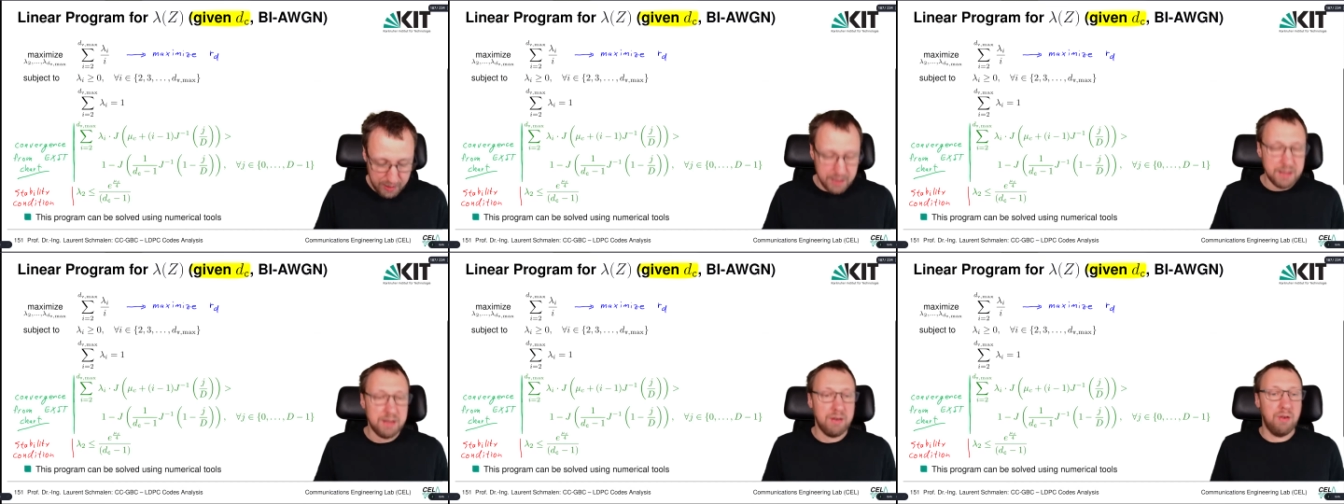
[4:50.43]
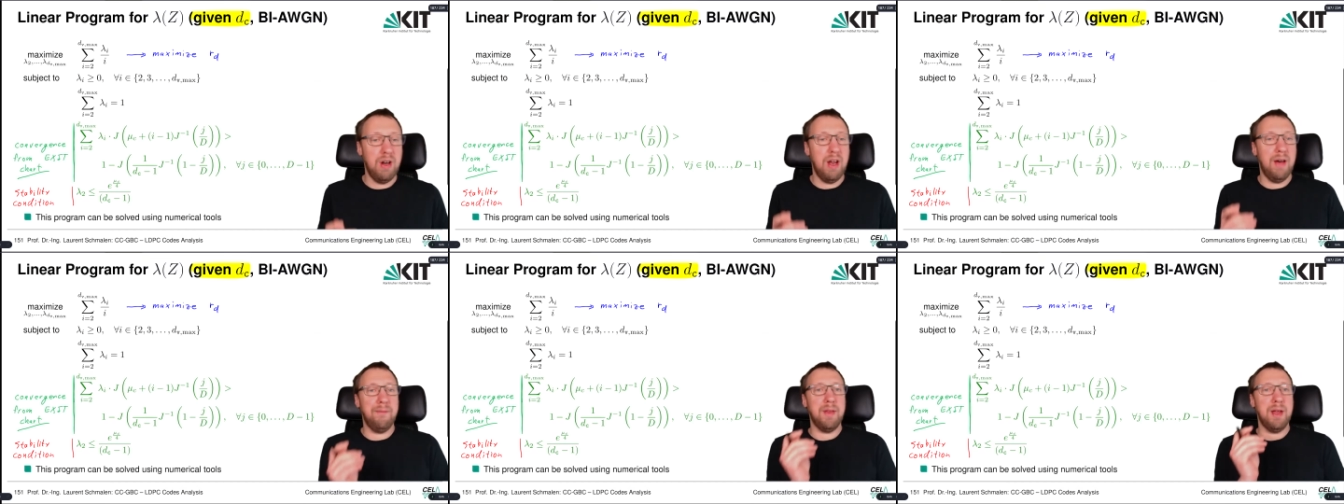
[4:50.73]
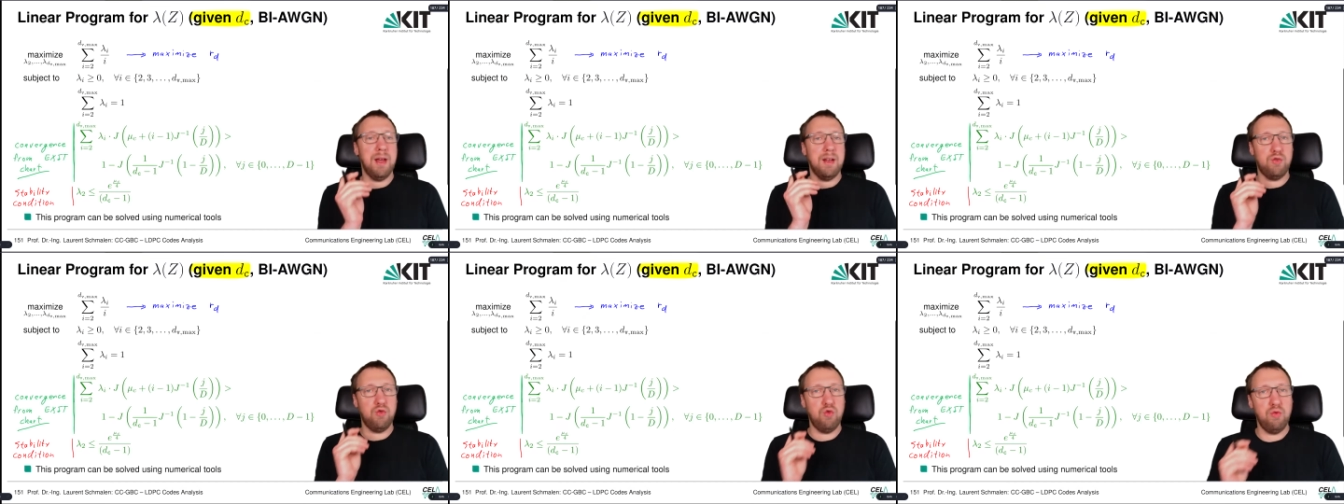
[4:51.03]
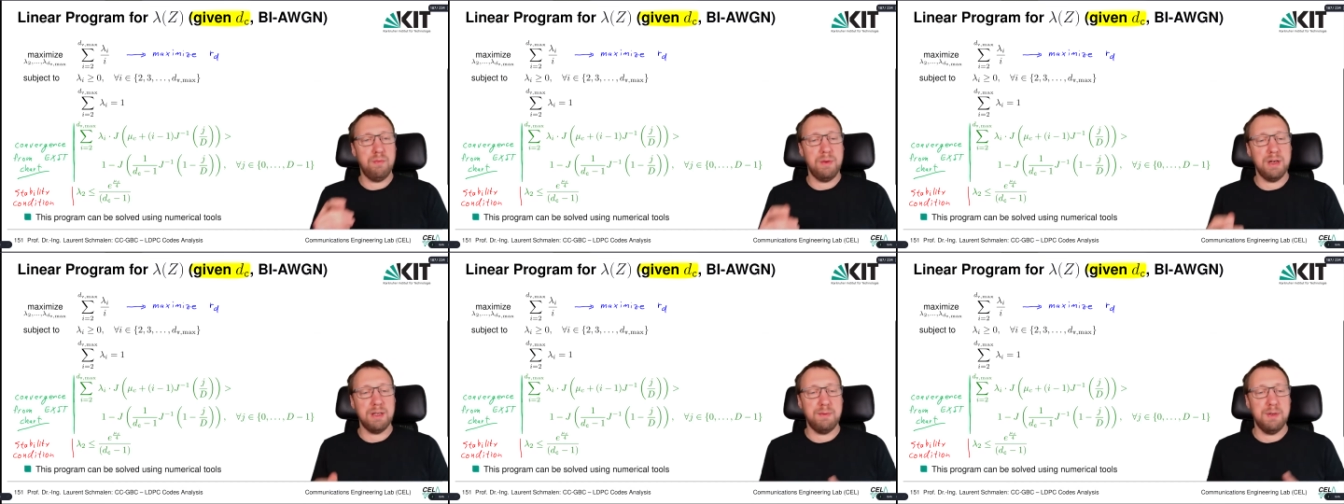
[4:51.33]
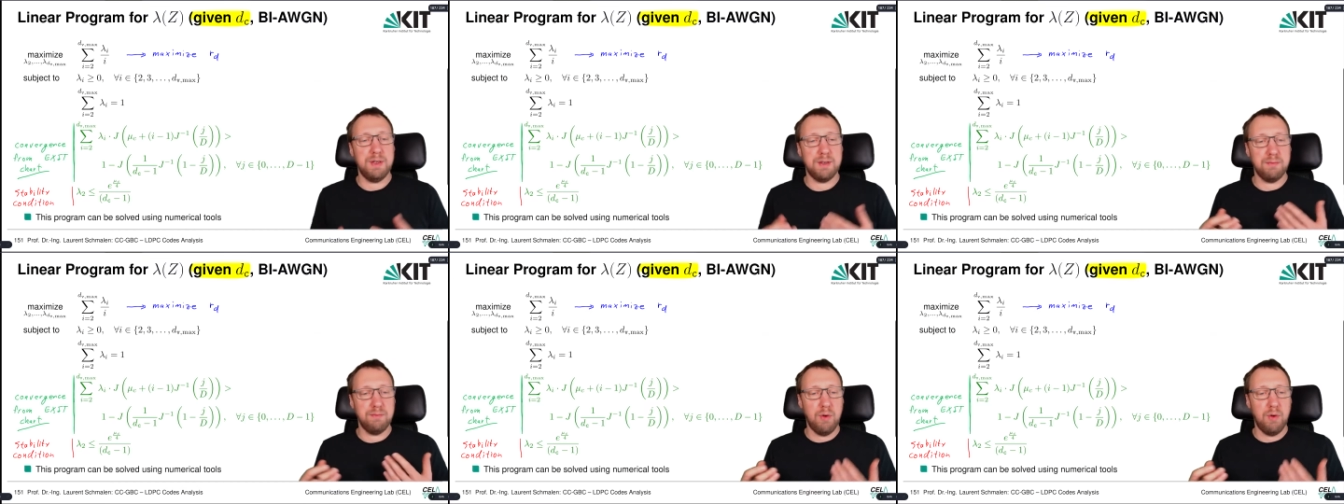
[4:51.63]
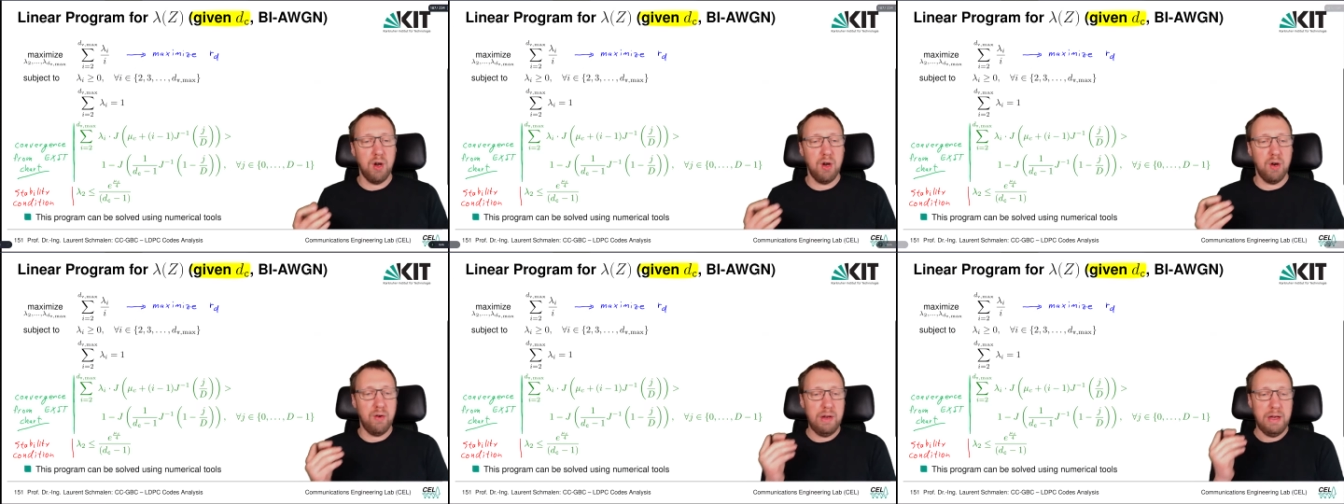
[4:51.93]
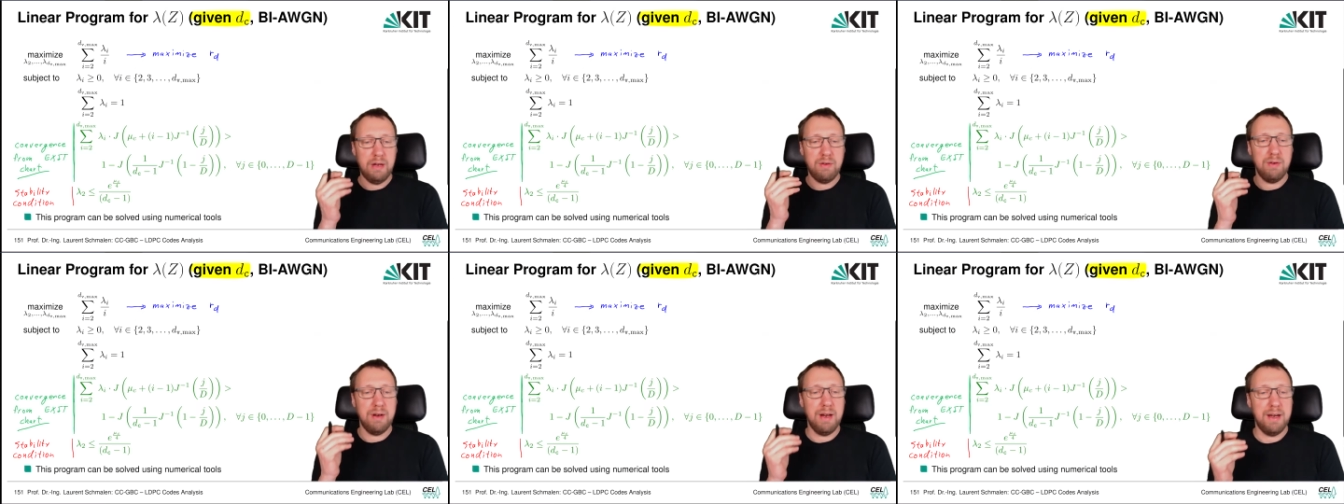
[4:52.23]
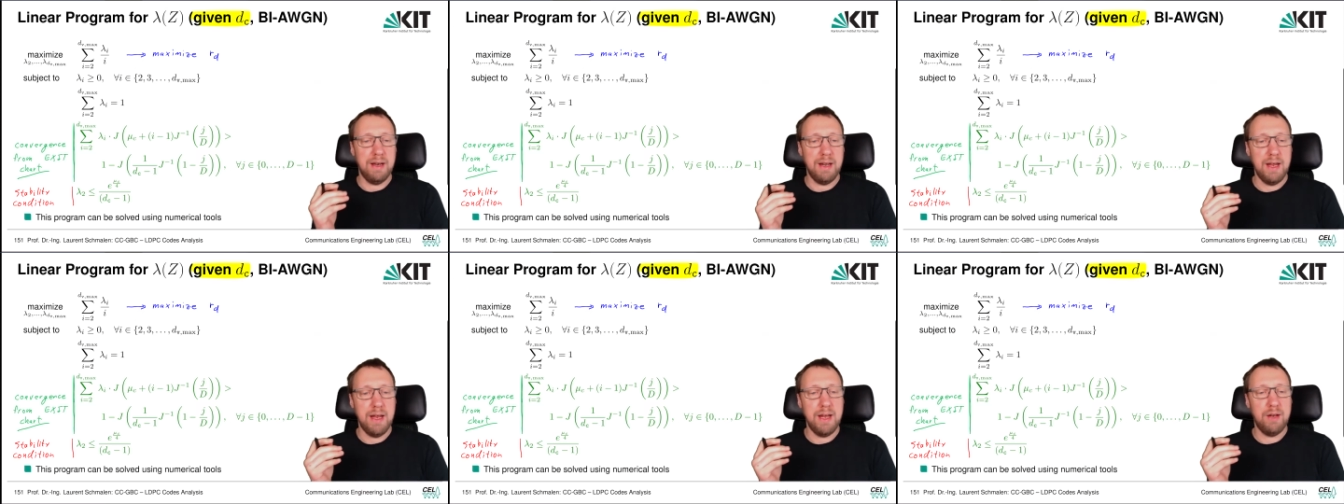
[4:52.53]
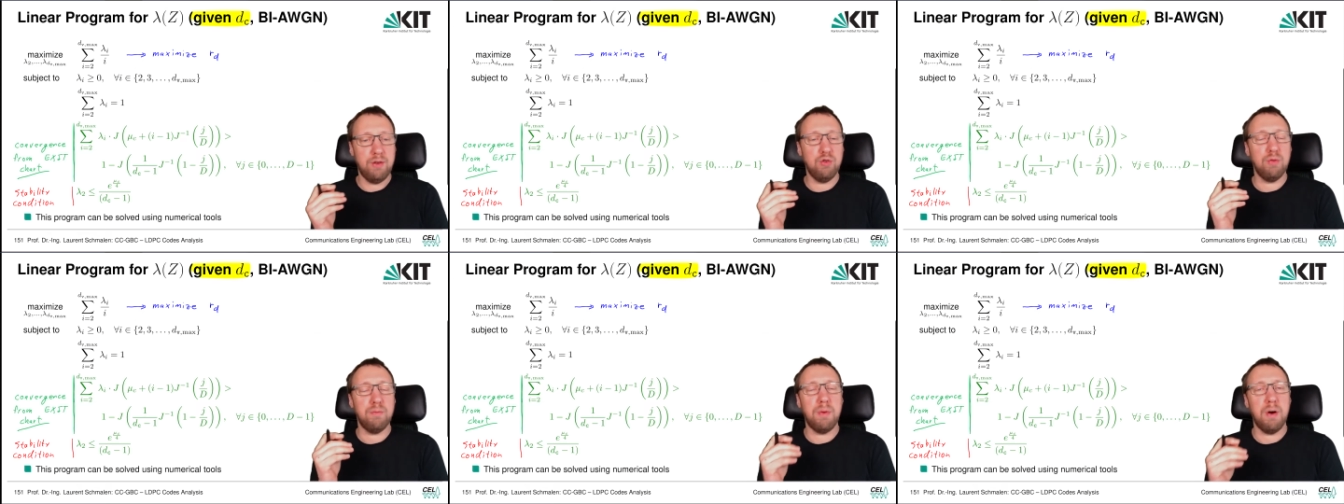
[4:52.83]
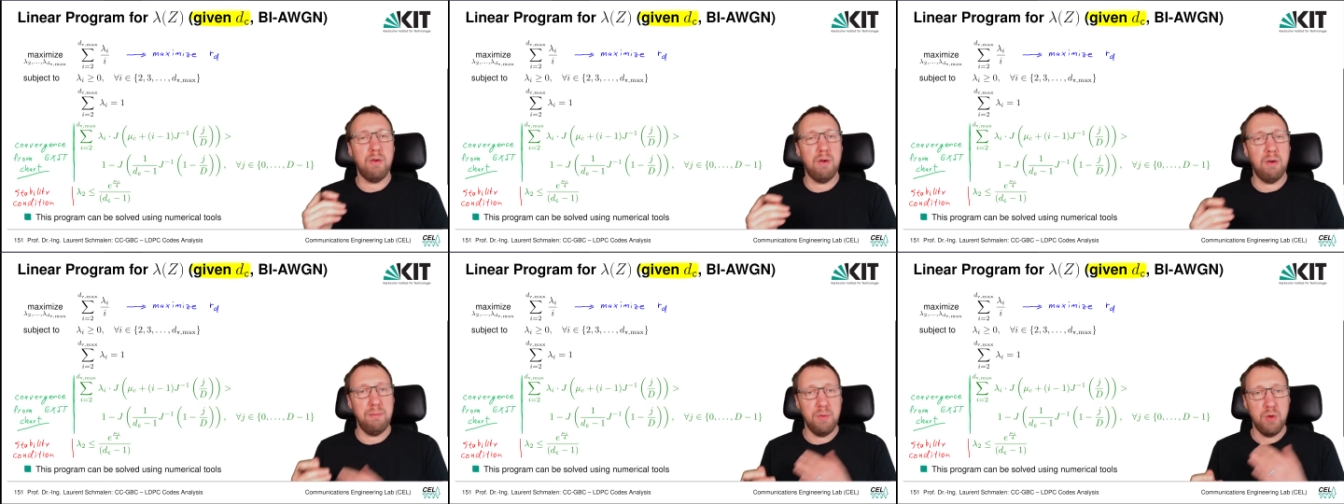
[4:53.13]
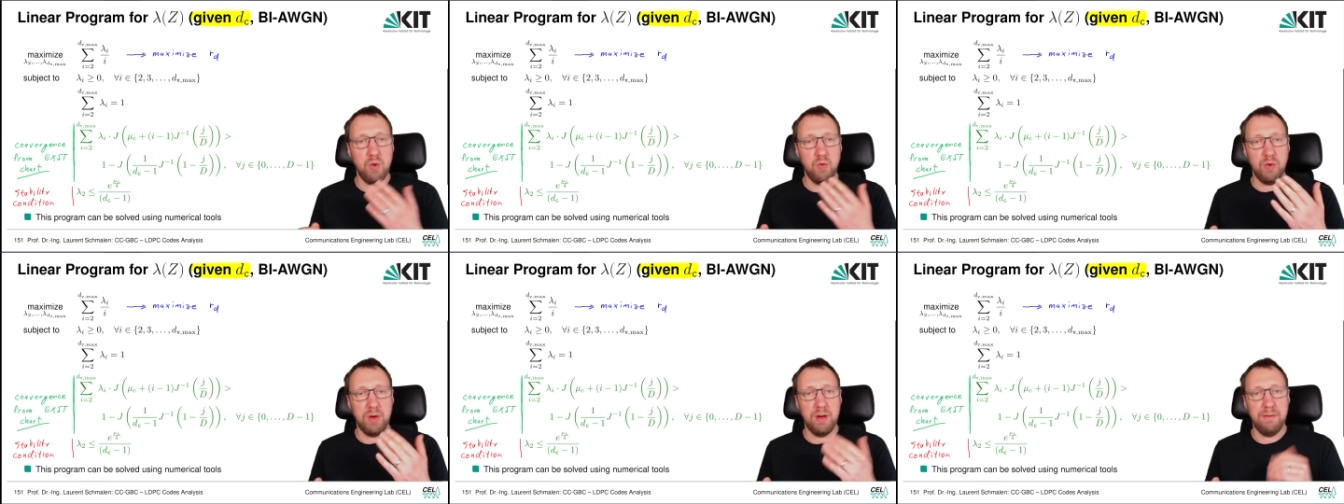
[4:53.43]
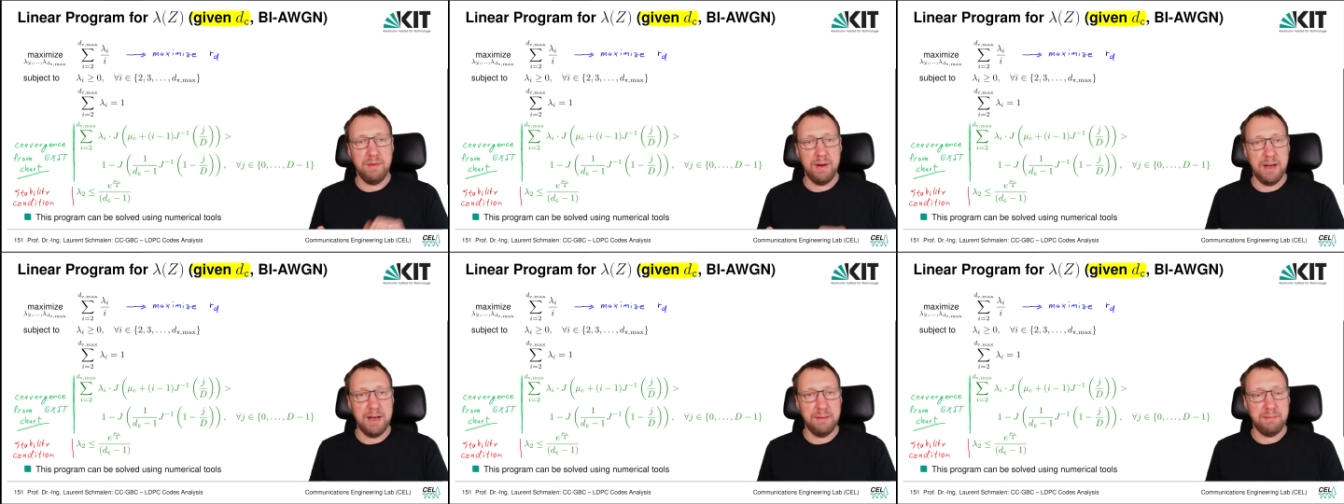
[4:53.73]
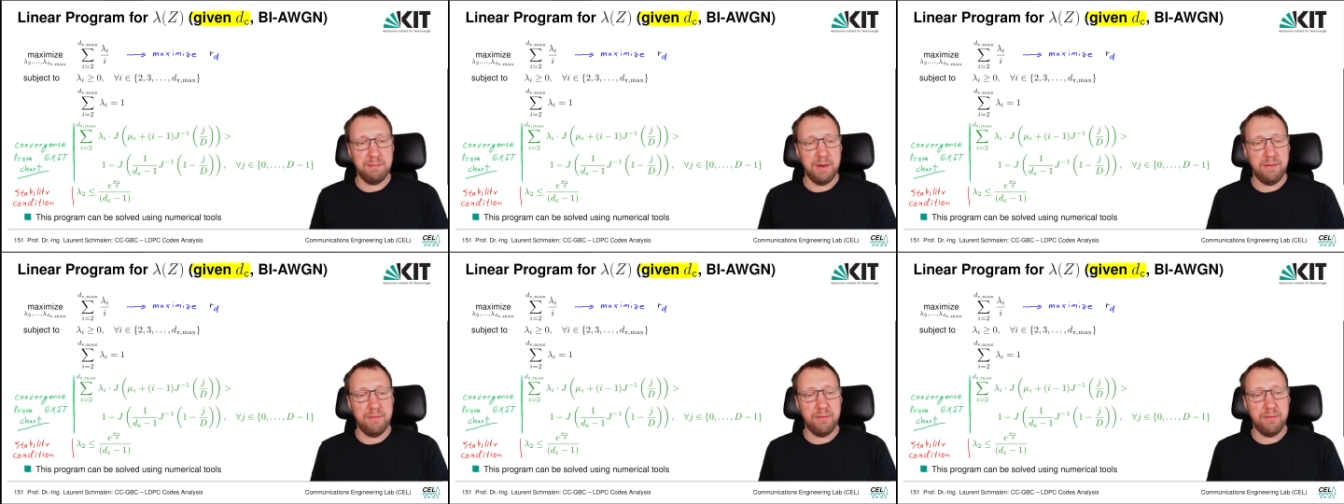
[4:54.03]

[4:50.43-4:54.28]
So lambda 2 must be smaller or equal than e to the power mu divided by